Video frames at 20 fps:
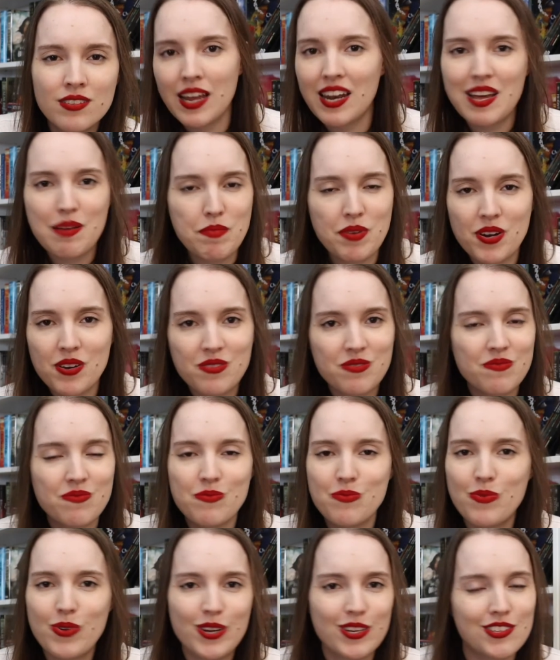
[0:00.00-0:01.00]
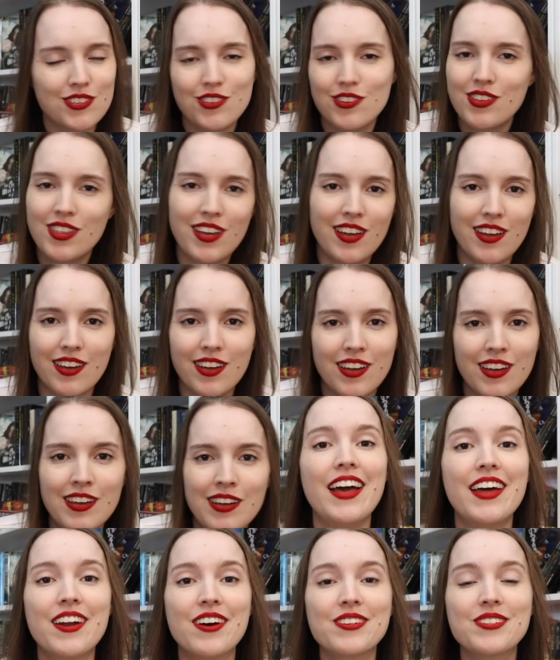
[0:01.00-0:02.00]
Let me know what you think.
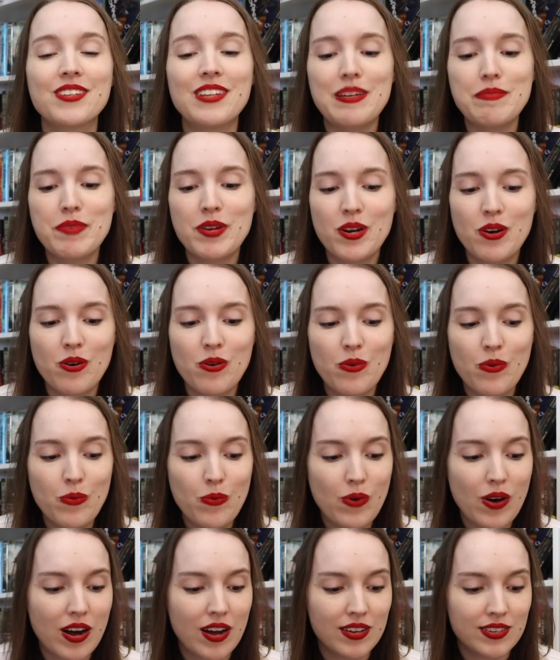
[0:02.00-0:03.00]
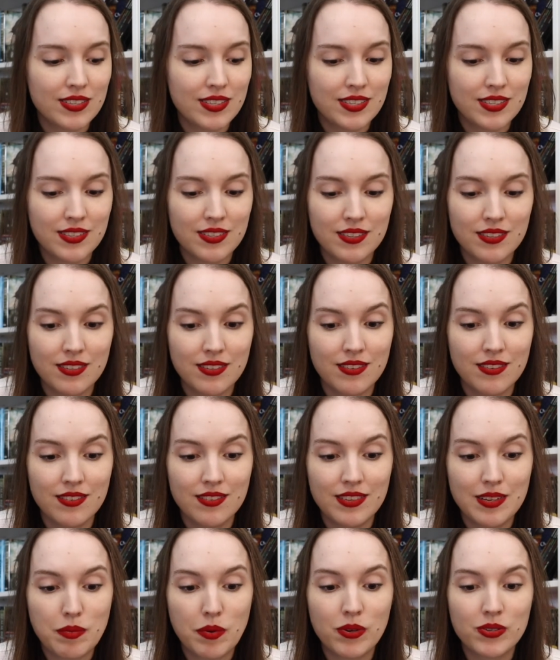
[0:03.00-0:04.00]
And also let me know what's
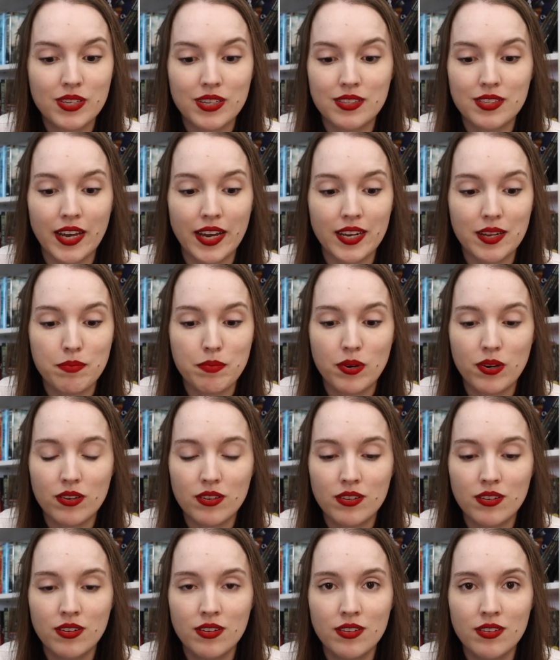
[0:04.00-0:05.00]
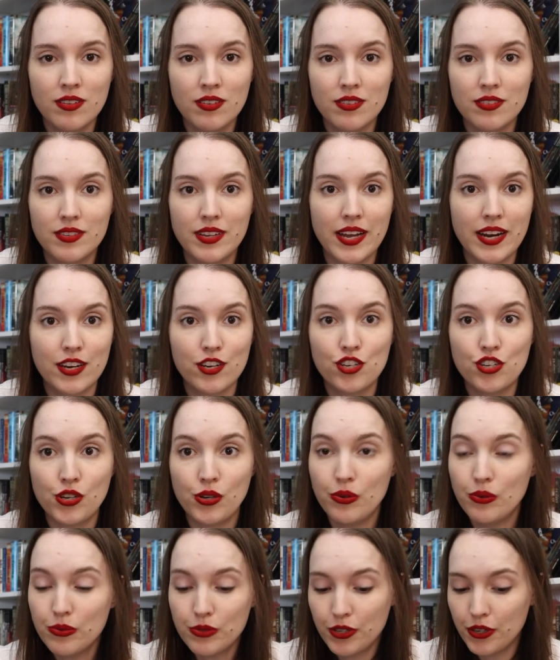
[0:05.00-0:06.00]
the most exciting book that I
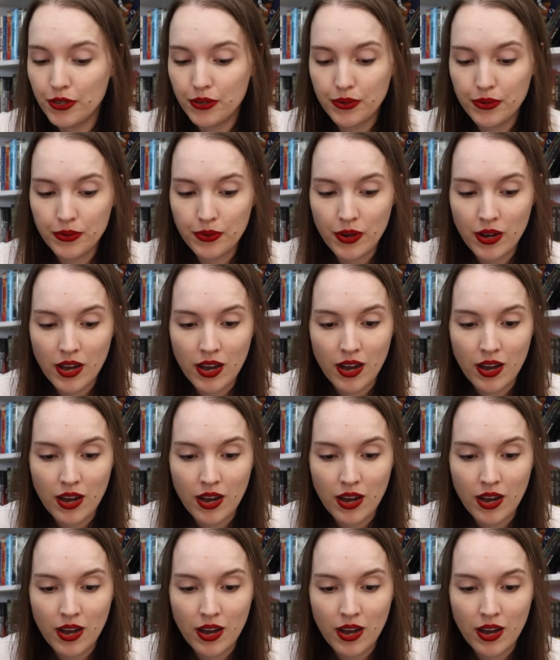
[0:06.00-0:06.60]
showed you.